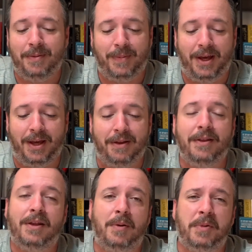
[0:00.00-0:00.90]
but hey,
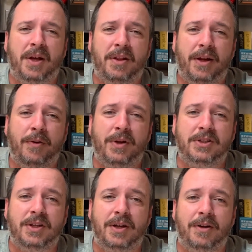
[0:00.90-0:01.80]
I'm not a LEGO
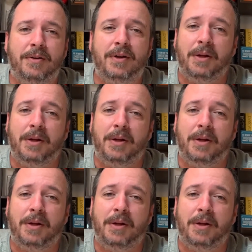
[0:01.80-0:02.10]
engineer.